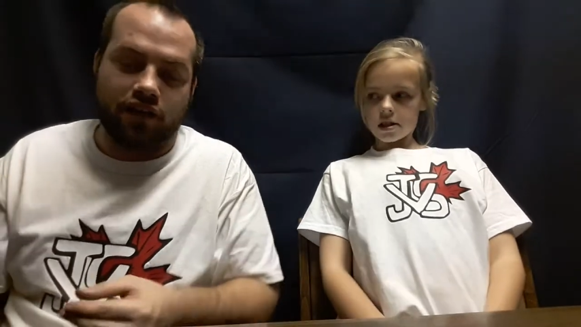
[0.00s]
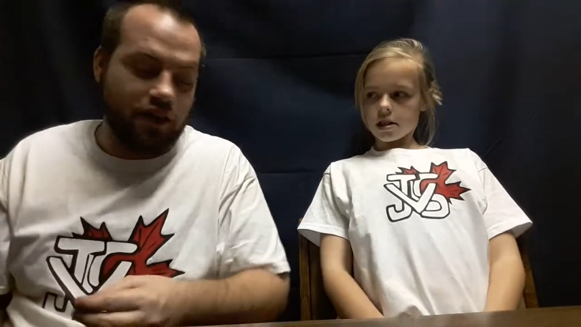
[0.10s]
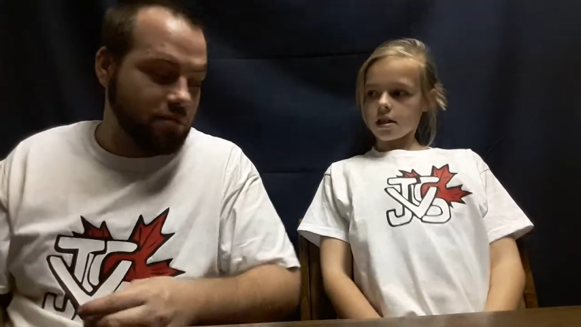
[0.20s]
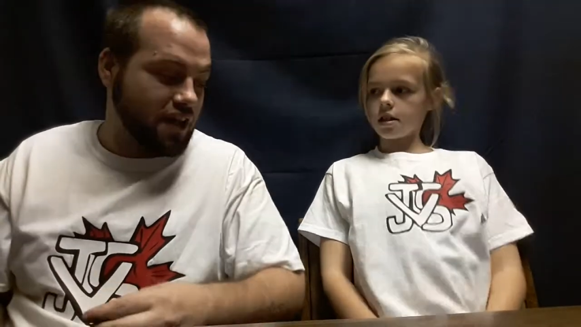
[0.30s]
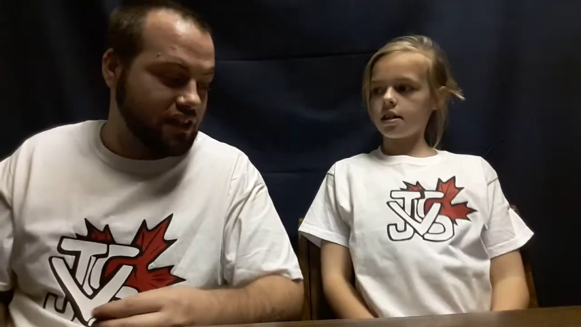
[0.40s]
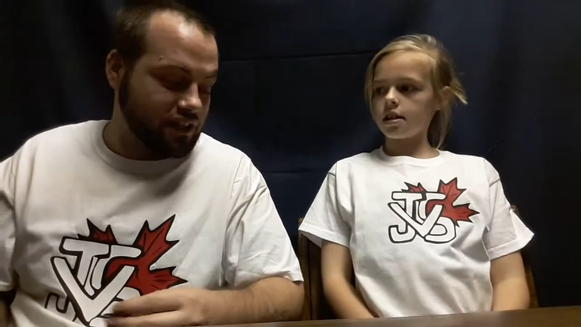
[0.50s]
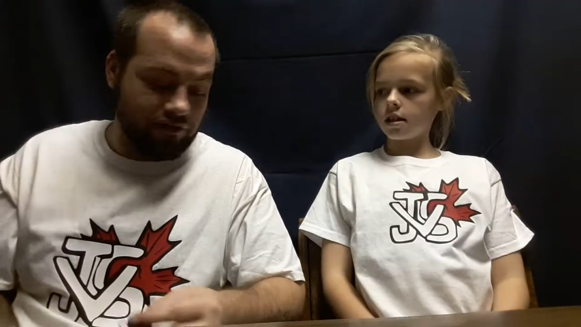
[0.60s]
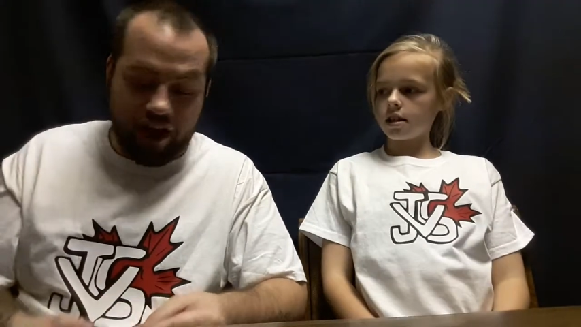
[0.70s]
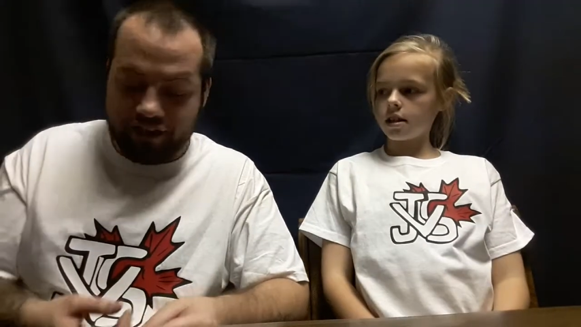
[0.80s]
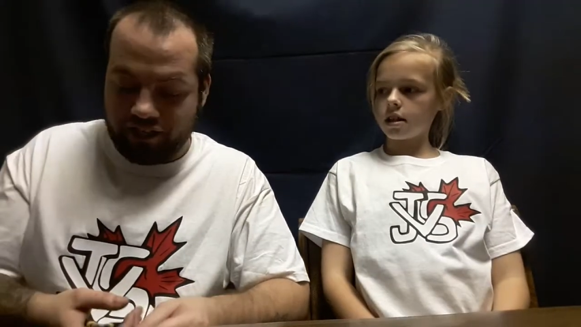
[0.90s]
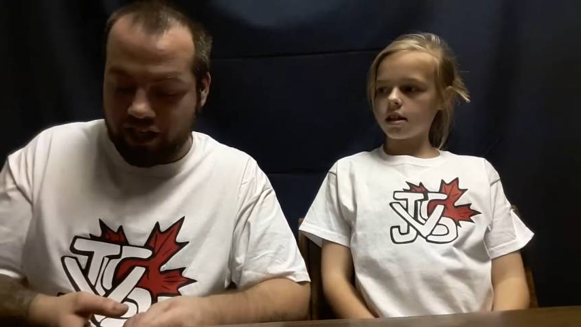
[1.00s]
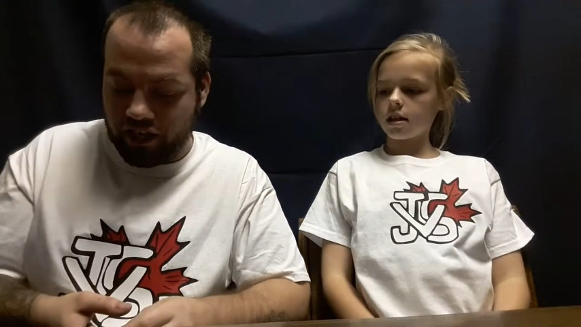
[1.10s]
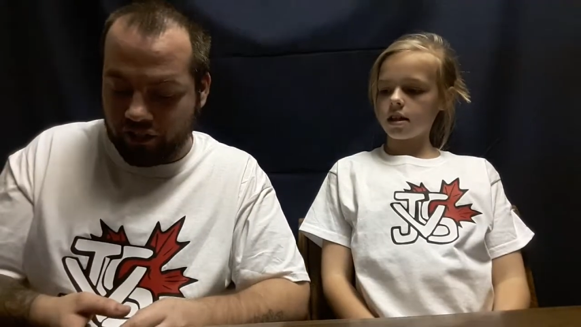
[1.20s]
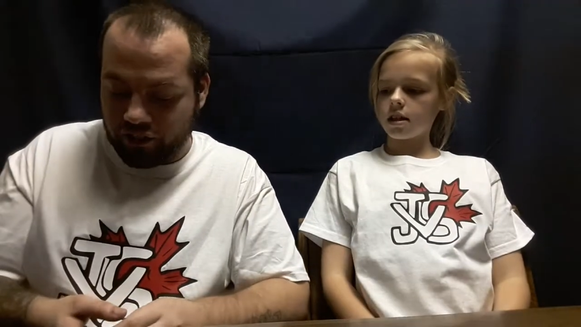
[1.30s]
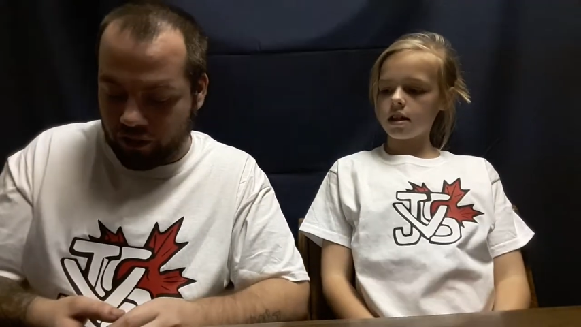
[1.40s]
Speaker 1: they made these
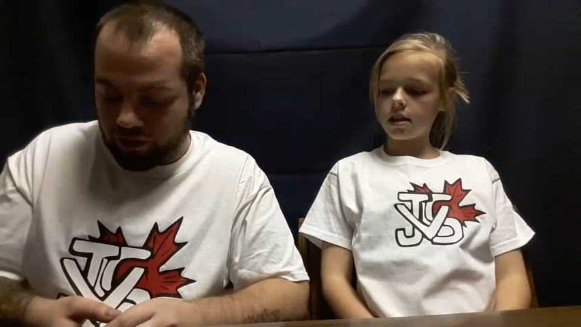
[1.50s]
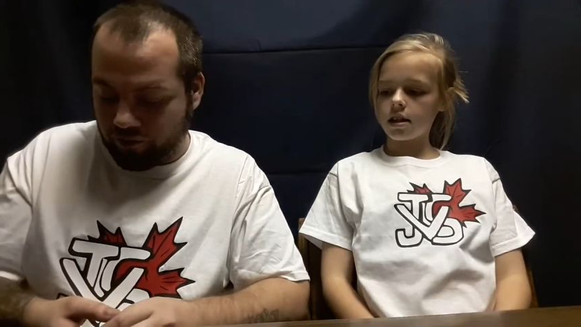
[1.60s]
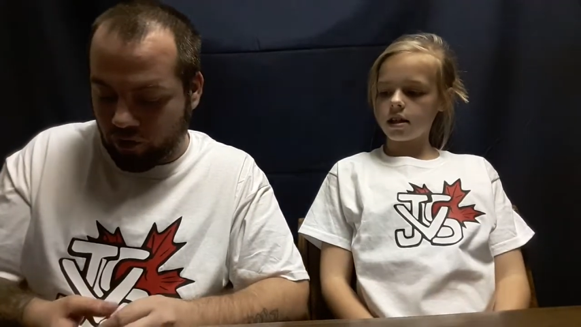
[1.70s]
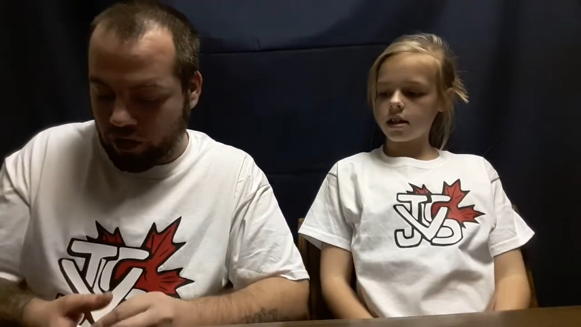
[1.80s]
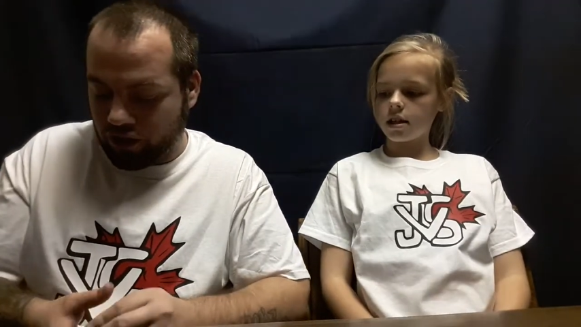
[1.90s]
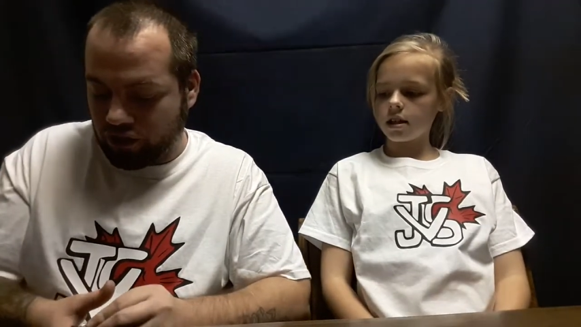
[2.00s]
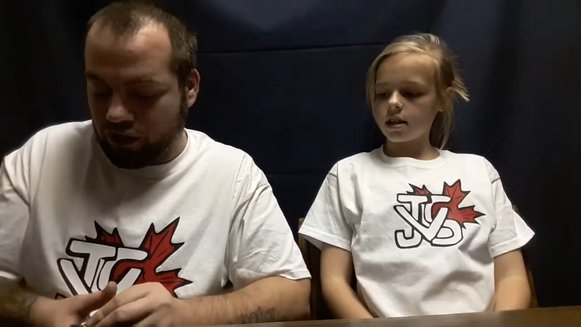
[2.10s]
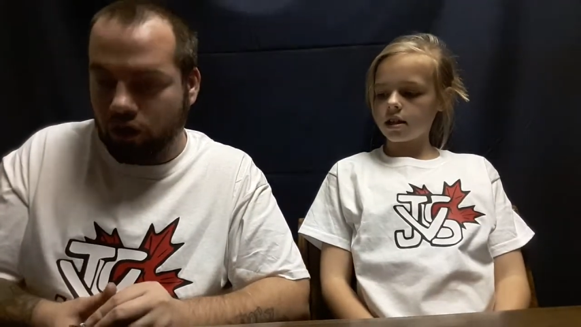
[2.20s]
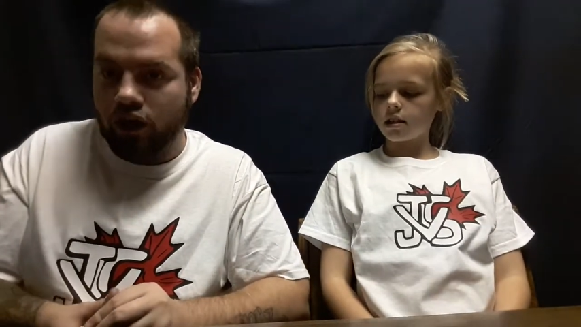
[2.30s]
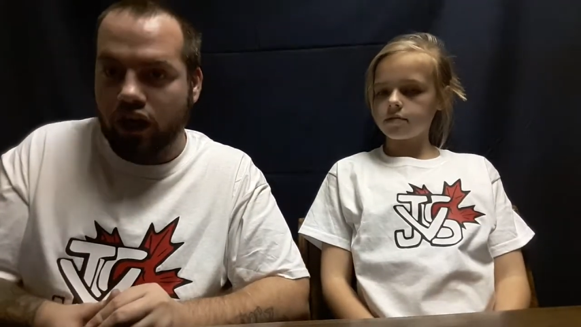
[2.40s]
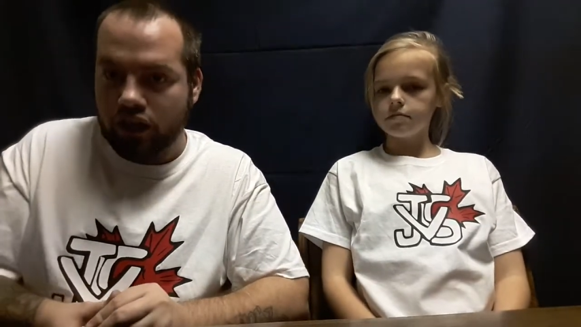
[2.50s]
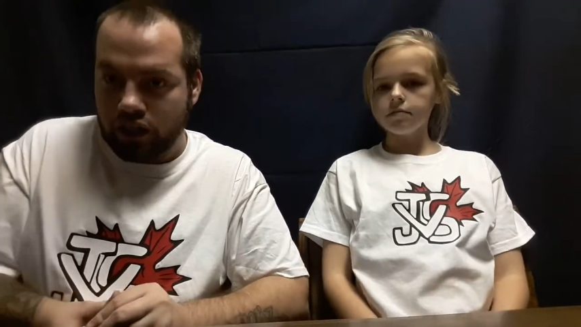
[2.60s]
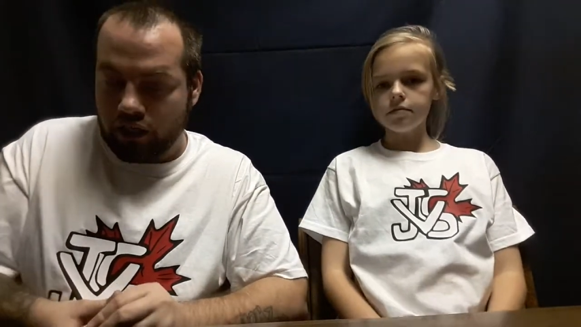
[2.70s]
fascinating shirts for us. So uh,